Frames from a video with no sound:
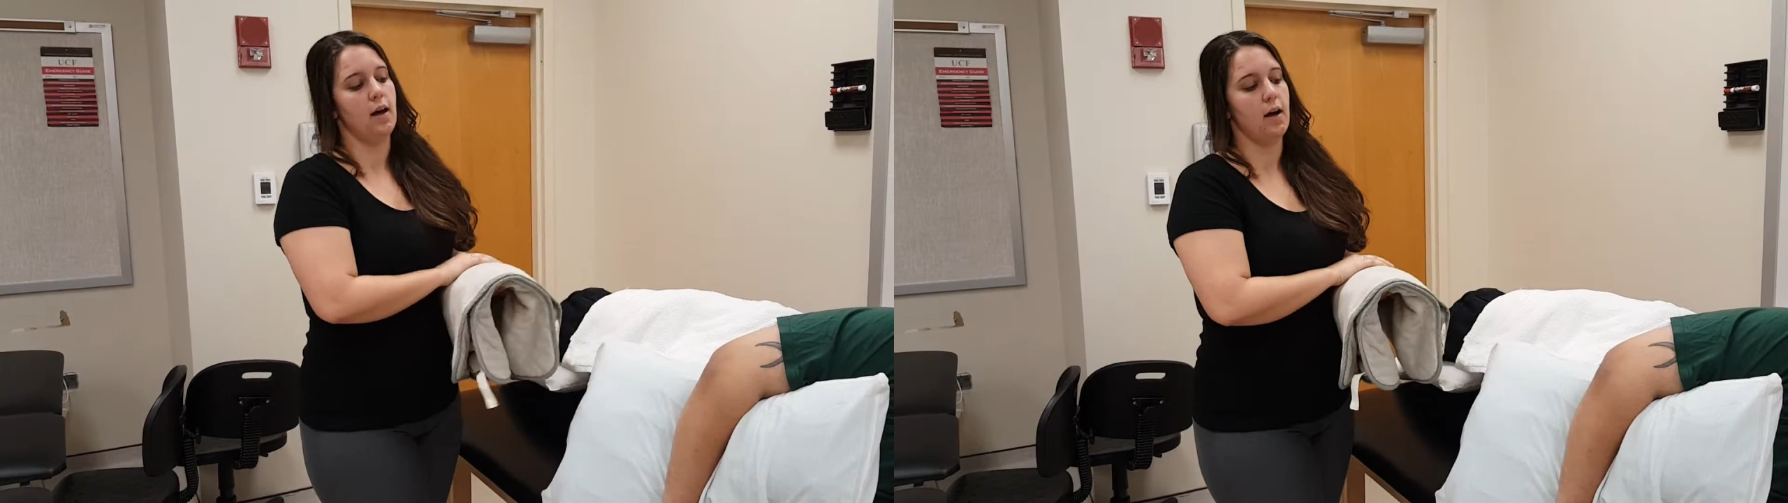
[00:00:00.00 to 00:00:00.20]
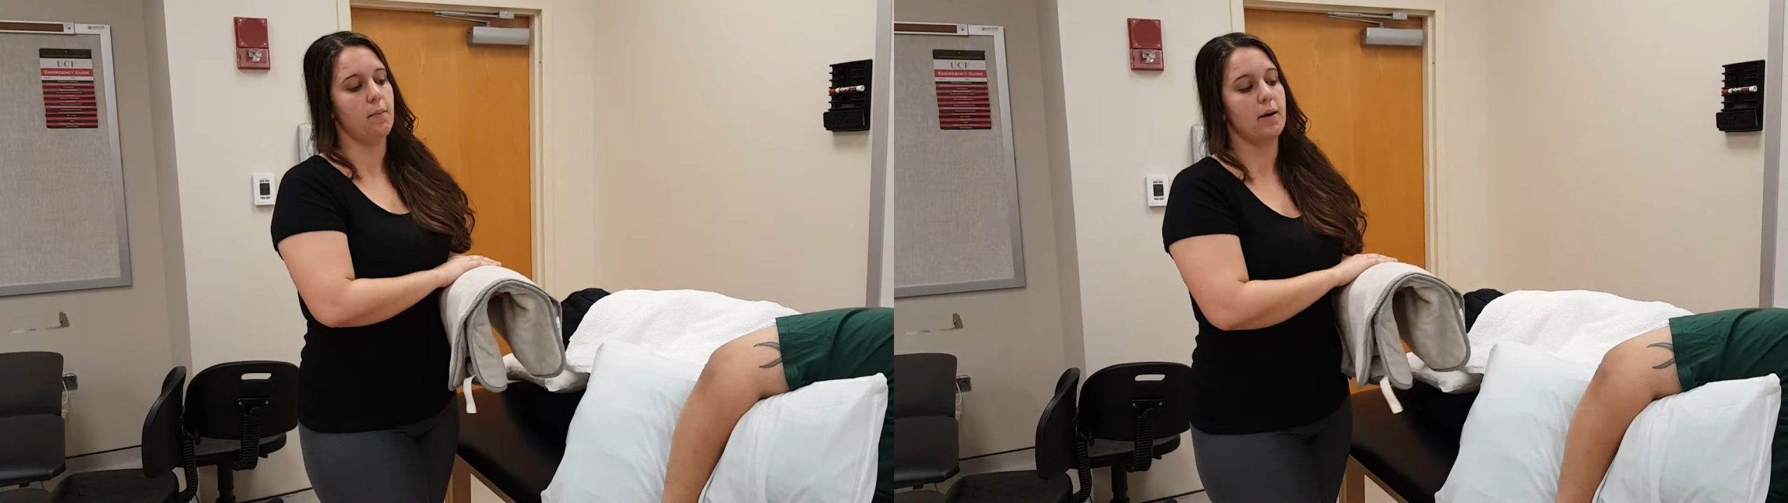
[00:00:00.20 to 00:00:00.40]

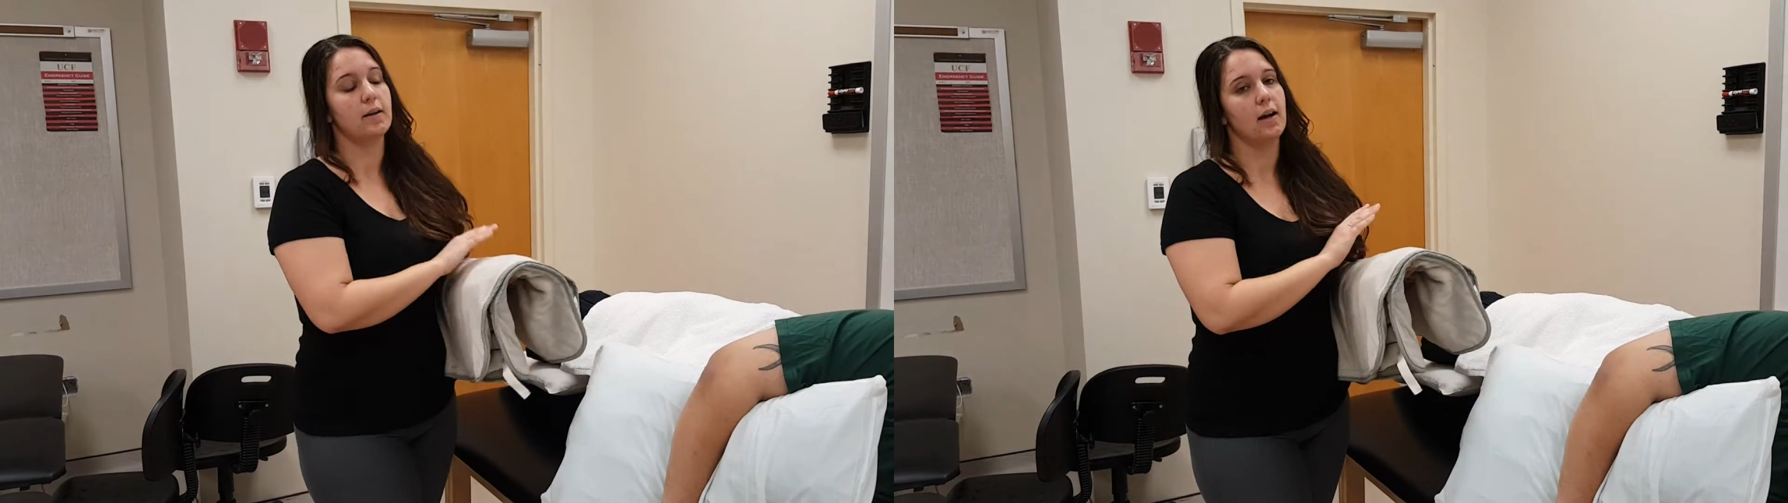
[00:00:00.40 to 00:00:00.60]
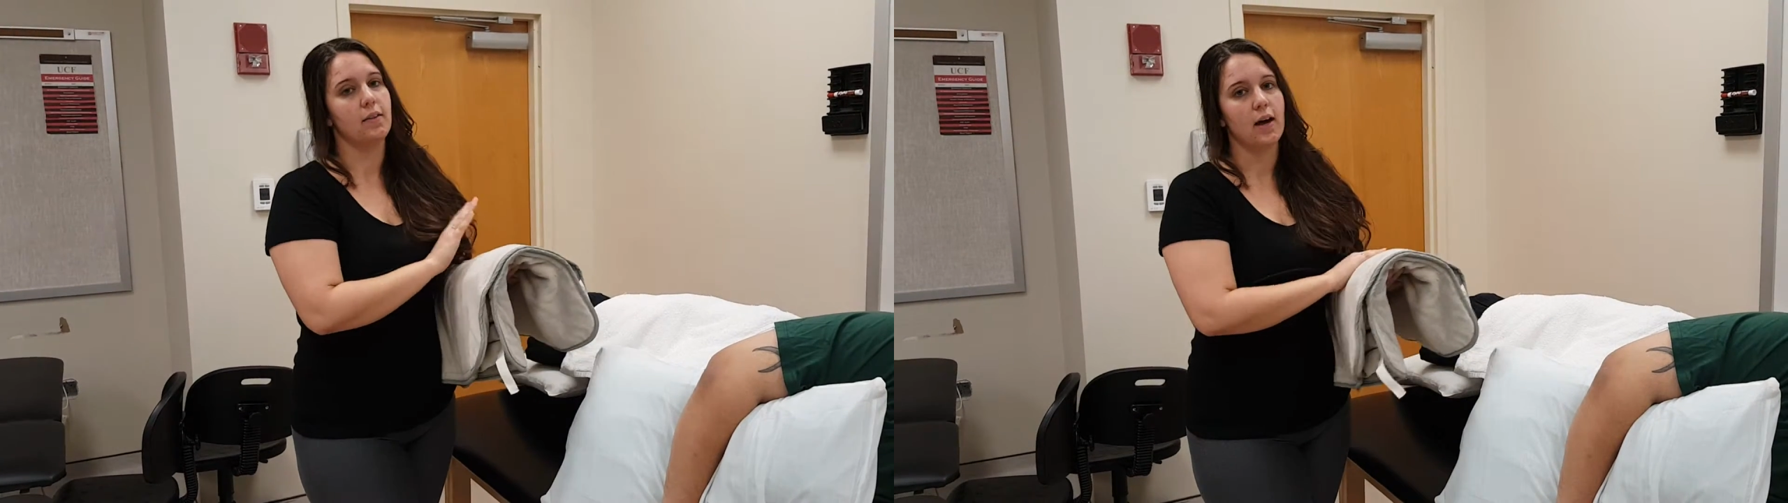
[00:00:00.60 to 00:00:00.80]

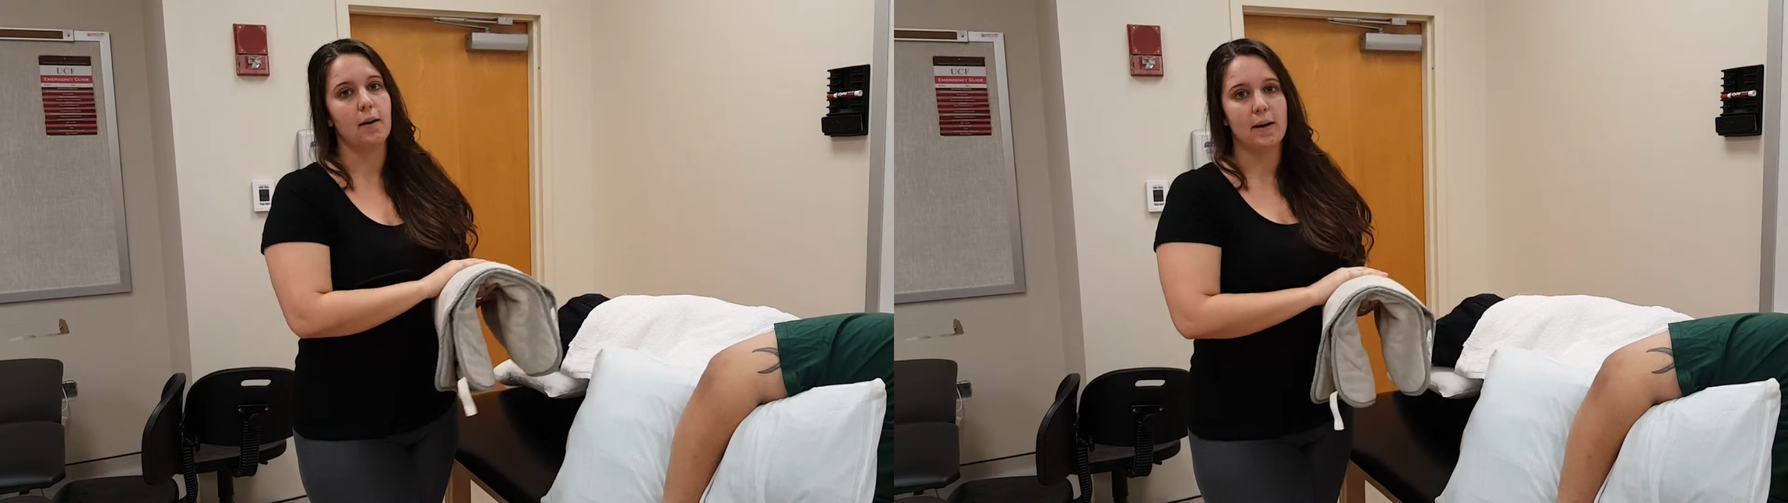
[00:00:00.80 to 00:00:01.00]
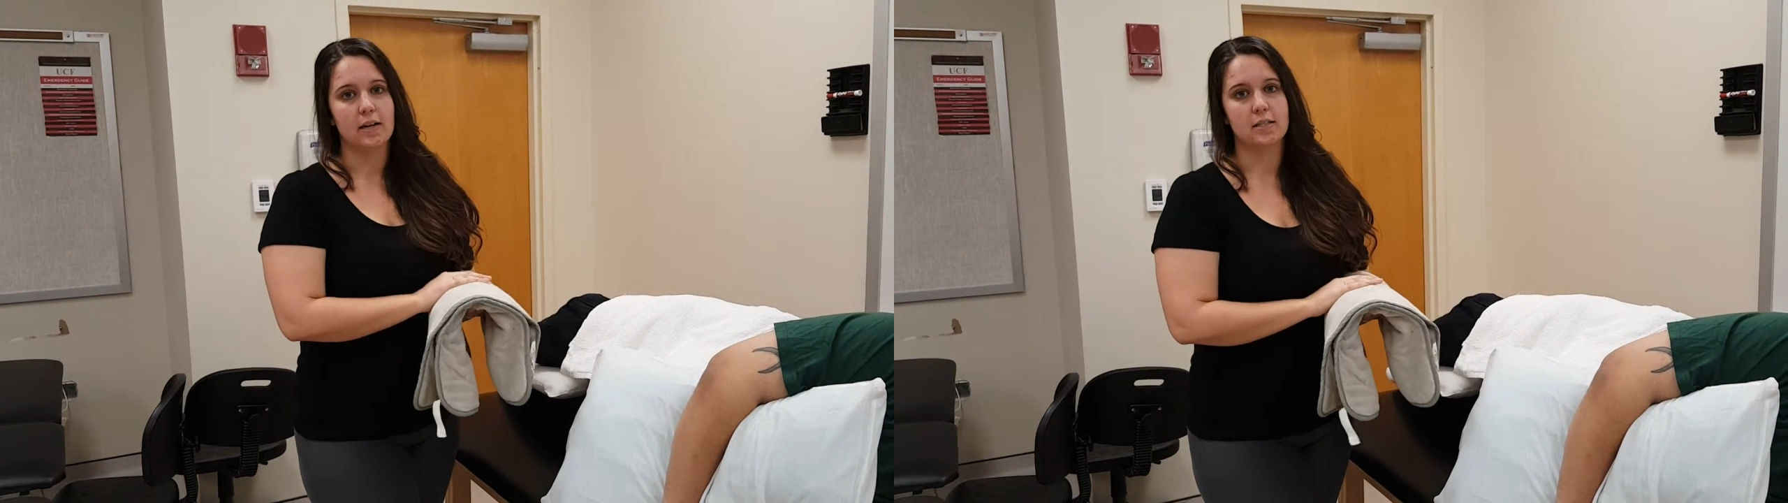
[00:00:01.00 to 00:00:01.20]
The hot
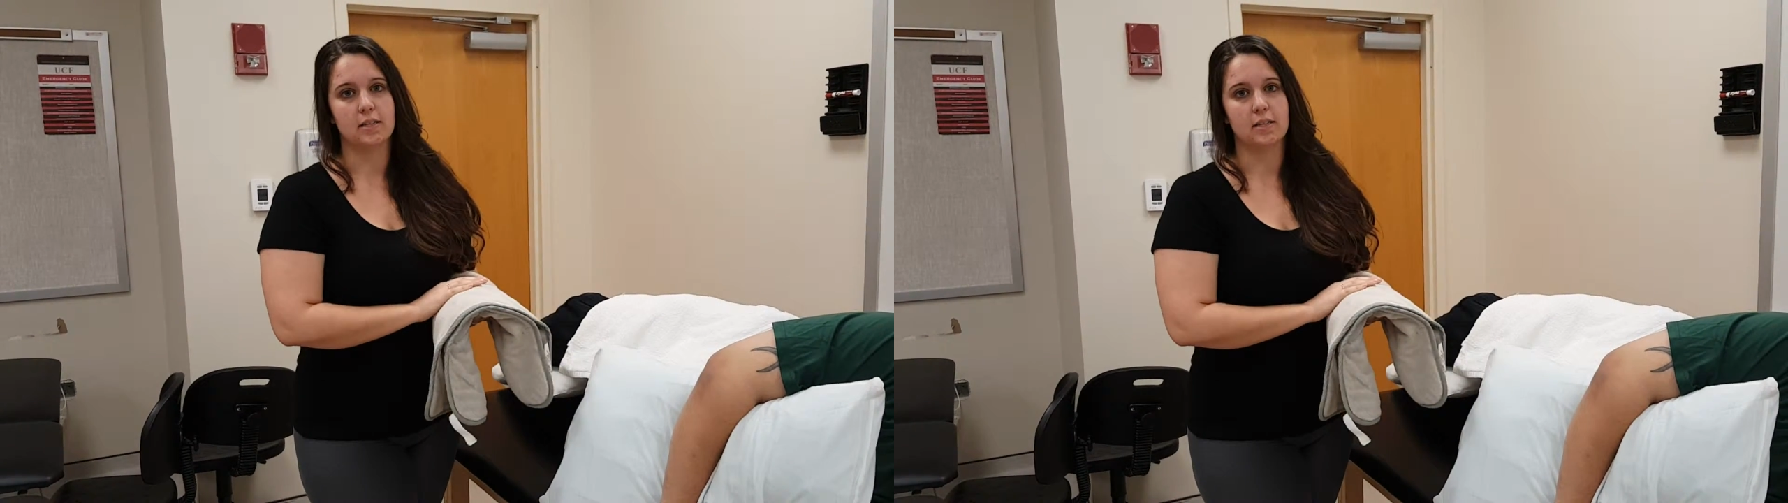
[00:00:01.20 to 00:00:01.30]
pack